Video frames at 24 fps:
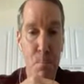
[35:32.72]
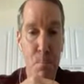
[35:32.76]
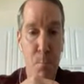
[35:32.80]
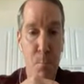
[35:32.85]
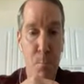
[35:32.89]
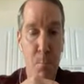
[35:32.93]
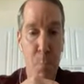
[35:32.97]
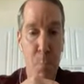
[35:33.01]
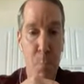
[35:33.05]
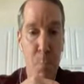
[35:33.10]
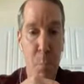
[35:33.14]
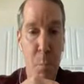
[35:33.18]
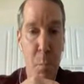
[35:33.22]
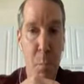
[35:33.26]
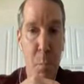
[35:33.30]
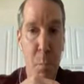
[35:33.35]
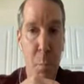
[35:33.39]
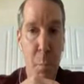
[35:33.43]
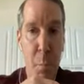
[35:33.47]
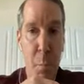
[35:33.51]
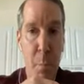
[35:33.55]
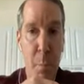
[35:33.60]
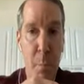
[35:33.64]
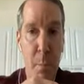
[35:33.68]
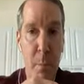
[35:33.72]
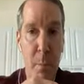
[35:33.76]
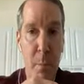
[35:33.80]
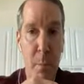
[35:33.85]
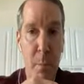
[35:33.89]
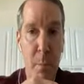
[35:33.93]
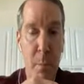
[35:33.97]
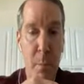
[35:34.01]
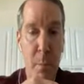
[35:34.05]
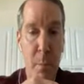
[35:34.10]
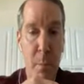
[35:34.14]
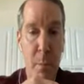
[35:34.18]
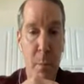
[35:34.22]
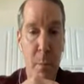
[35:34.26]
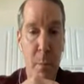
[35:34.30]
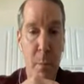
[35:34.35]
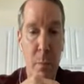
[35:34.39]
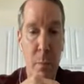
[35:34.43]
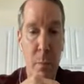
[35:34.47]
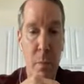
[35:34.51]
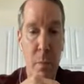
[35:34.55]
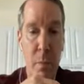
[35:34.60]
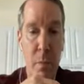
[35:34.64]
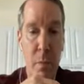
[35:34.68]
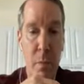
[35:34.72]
This person isn't speaking.